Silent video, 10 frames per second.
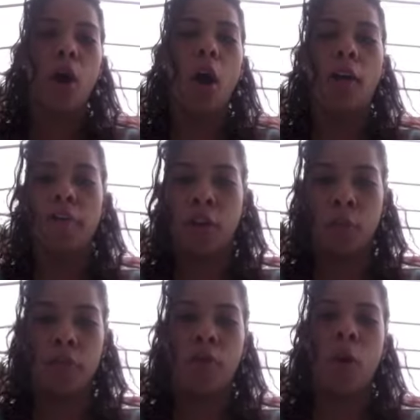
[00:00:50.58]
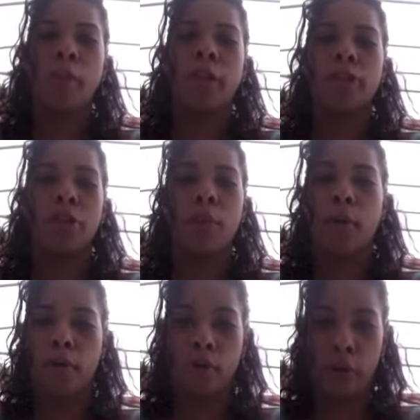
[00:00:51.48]
off-field performance or
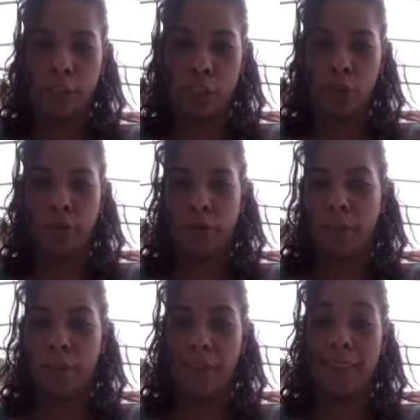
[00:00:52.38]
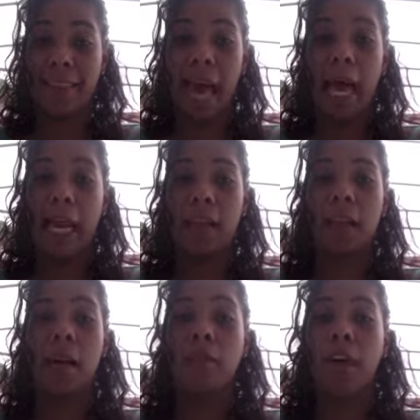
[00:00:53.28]
personal issues or anything like that. And
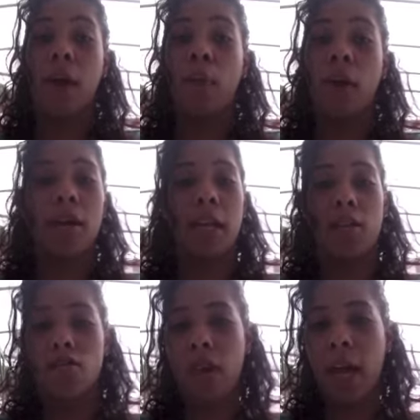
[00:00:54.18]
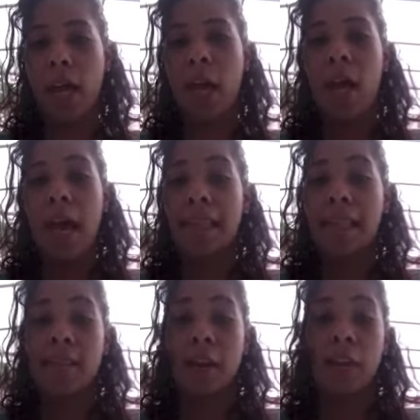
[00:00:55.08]
none of that went on yesterday, at
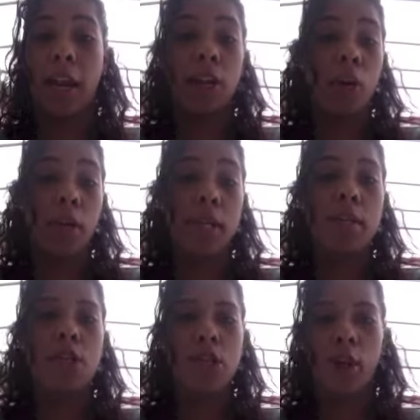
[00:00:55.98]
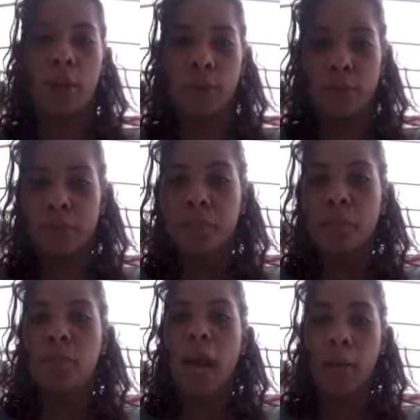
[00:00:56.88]
least not that I noticed. So
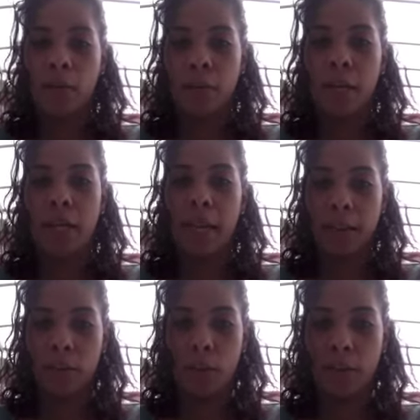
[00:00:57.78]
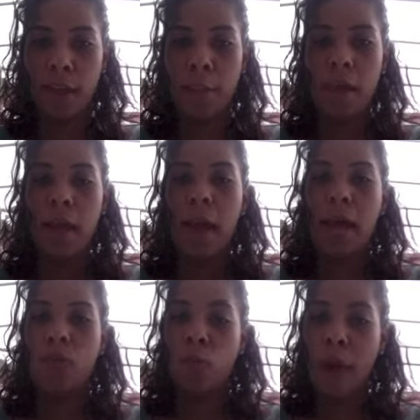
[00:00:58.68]
I was pretty connected with them,
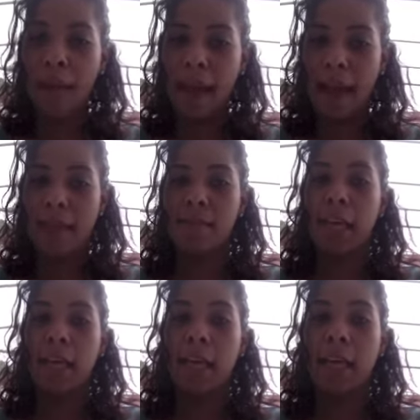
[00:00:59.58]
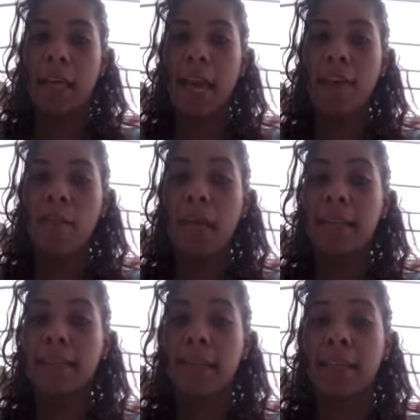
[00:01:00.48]
as well as they gave me an
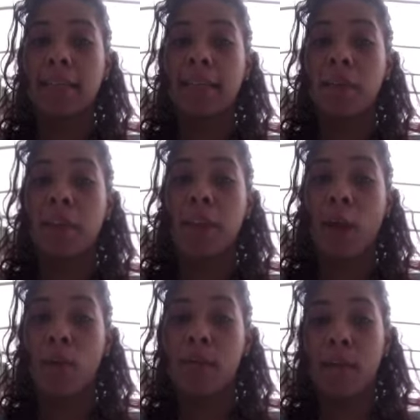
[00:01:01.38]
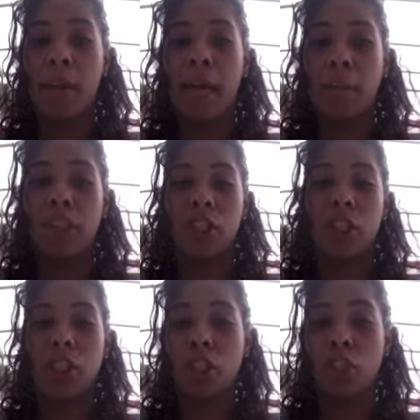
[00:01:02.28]
insight to something that I wasn't paying much
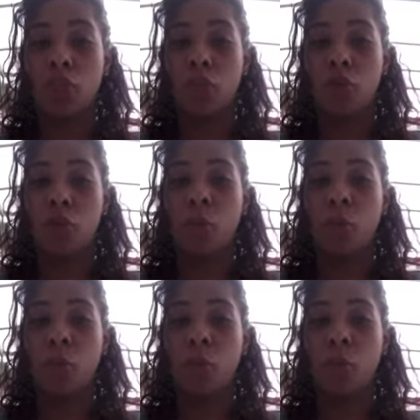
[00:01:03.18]
attention to